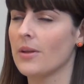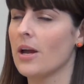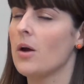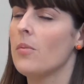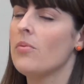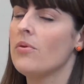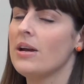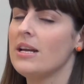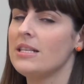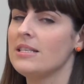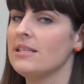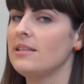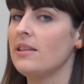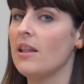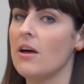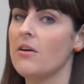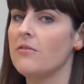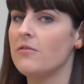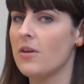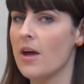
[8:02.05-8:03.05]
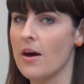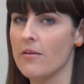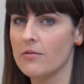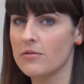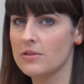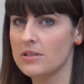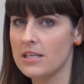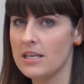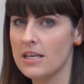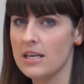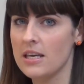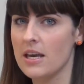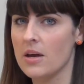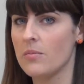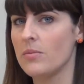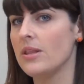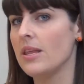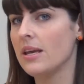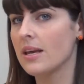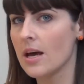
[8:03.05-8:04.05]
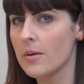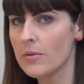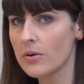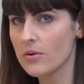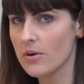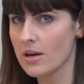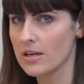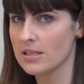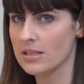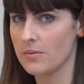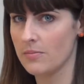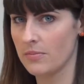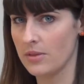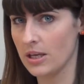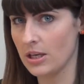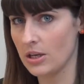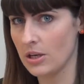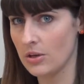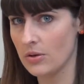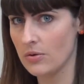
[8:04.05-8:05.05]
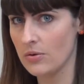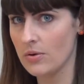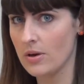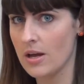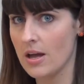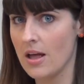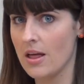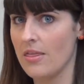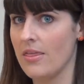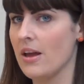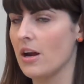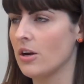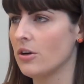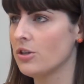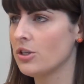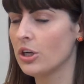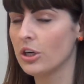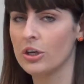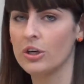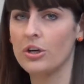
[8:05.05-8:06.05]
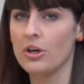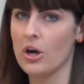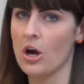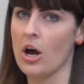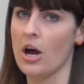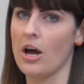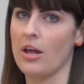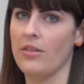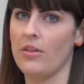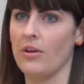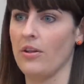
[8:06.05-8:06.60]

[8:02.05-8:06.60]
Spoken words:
Our brains love novelty, and when they come across something new, they are turned on.